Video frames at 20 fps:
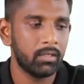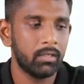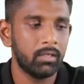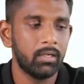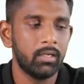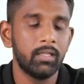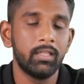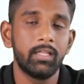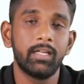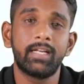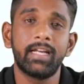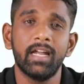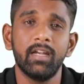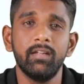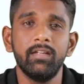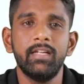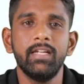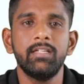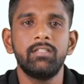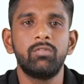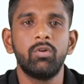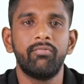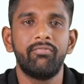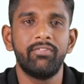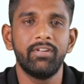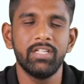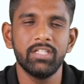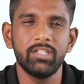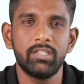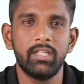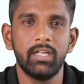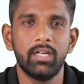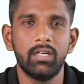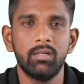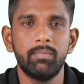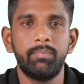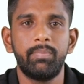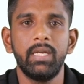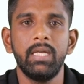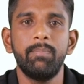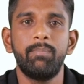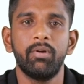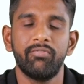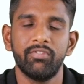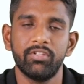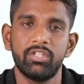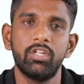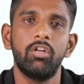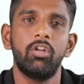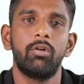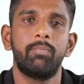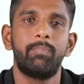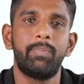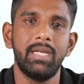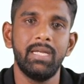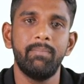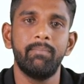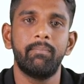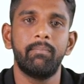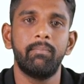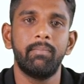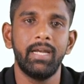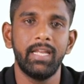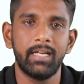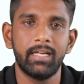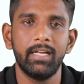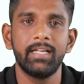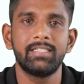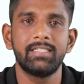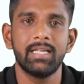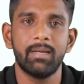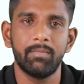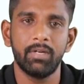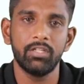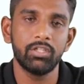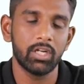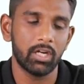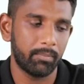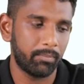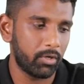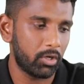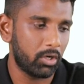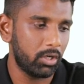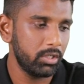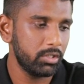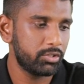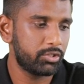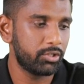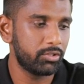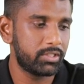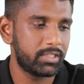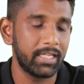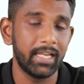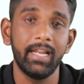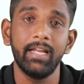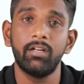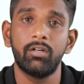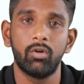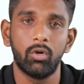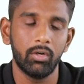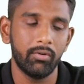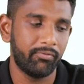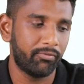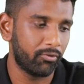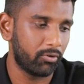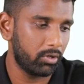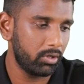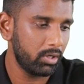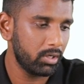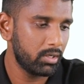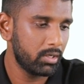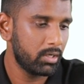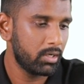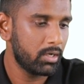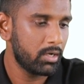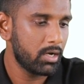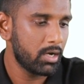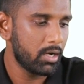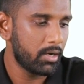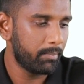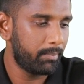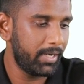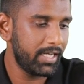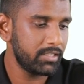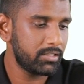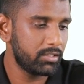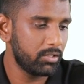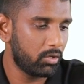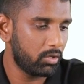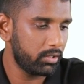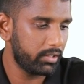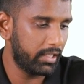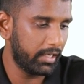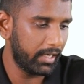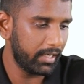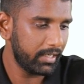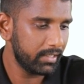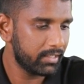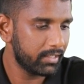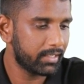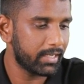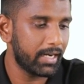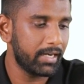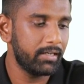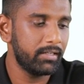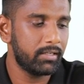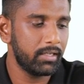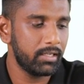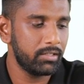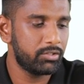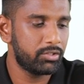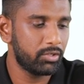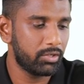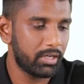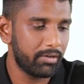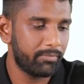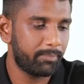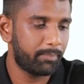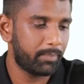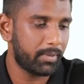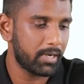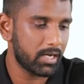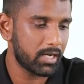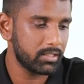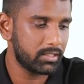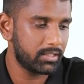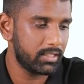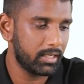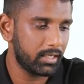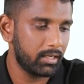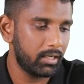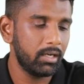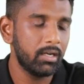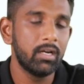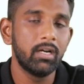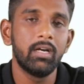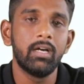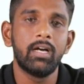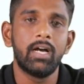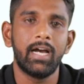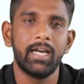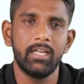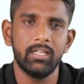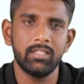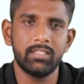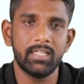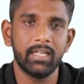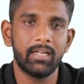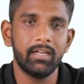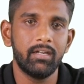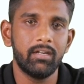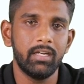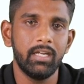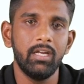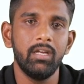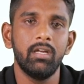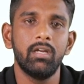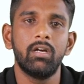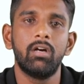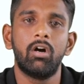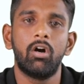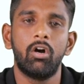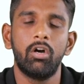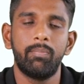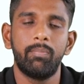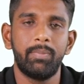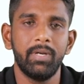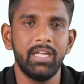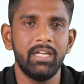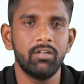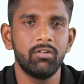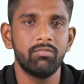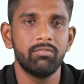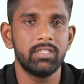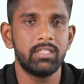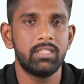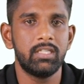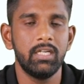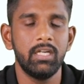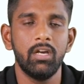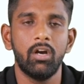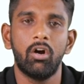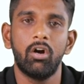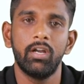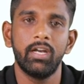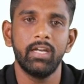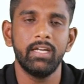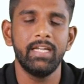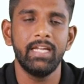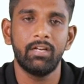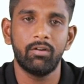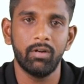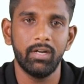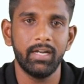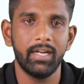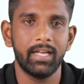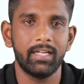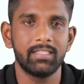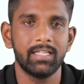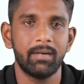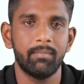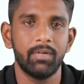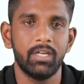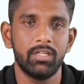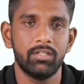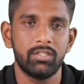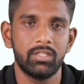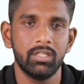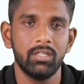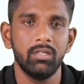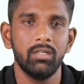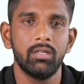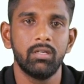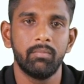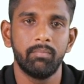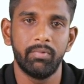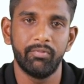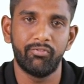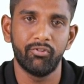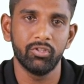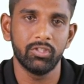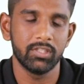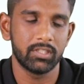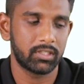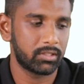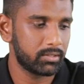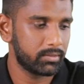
The candidates who have finished their pre-professional or pre-medical examination abroad should select code 4. Please note that the candidate should have passed their higher secondary or pre-university or an equivalent examination before this.